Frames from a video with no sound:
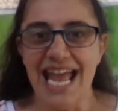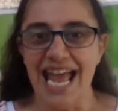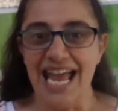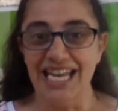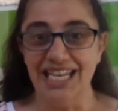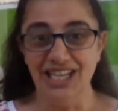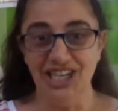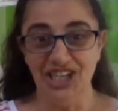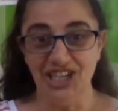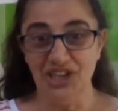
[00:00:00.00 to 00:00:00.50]

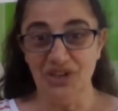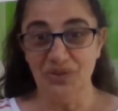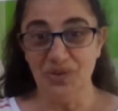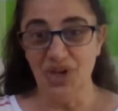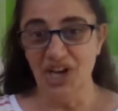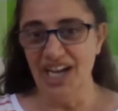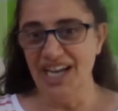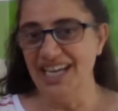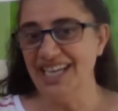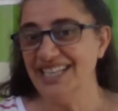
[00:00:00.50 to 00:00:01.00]
And you know
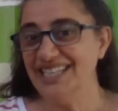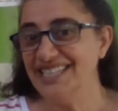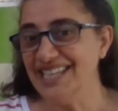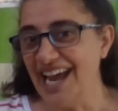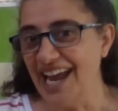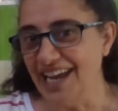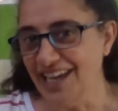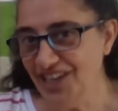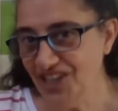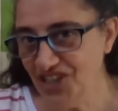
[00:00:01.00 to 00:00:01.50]
what? It's
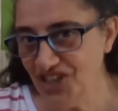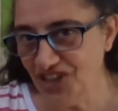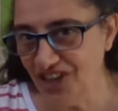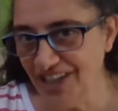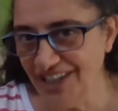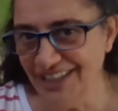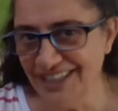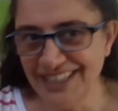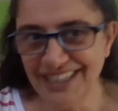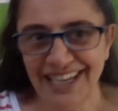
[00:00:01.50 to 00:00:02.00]

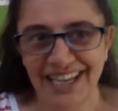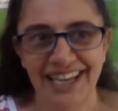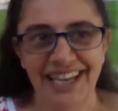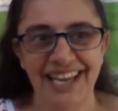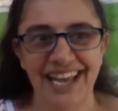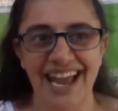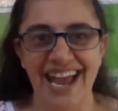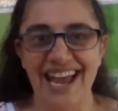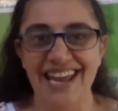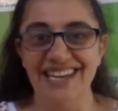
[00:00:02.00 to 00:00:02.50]
ancient
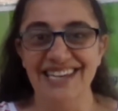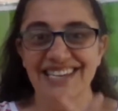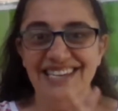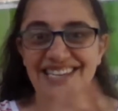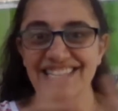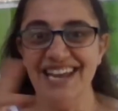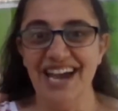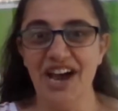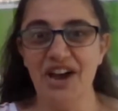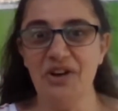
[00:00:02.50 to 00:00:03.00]
and
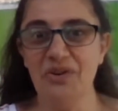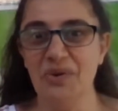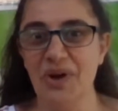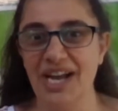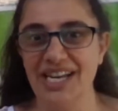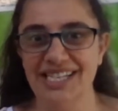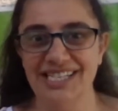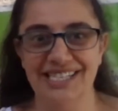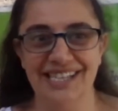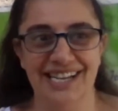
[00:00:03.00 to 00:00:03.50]
no
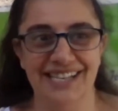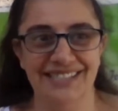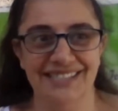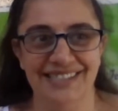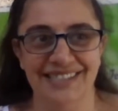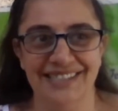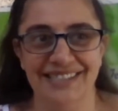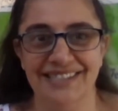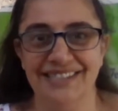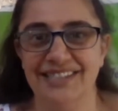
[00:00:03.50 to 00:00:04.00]
one does
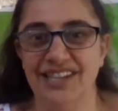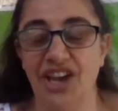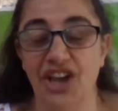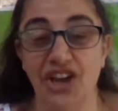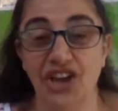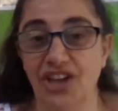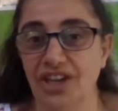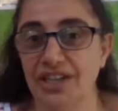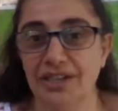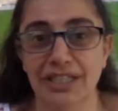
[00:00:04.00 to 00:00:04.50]
it.
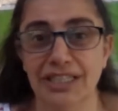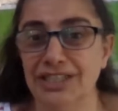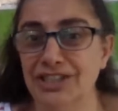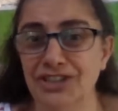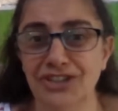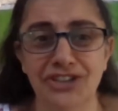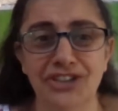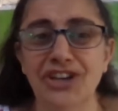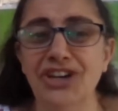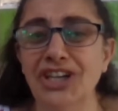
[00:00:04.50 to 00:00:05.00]
So
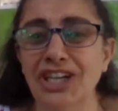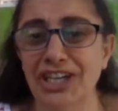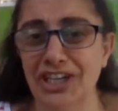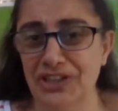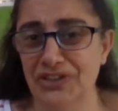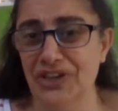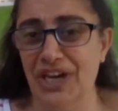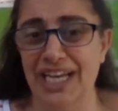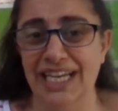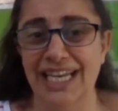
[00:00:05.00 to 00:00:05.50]
do not go
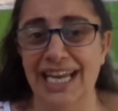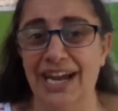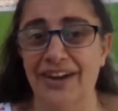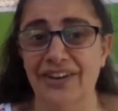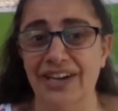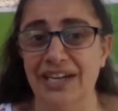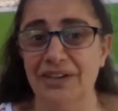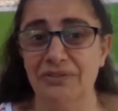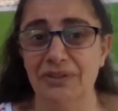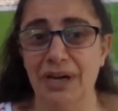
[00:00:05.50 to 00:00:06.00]
around
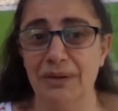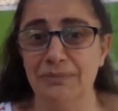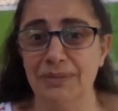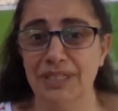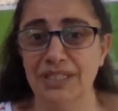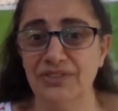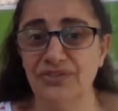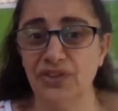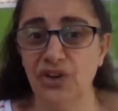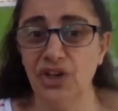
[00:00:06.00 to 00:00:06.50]
carrying a
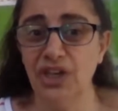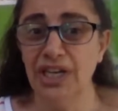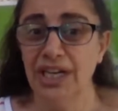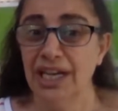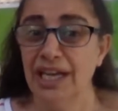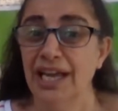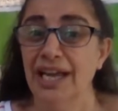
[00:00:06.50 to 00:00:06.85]
rabbit's foot.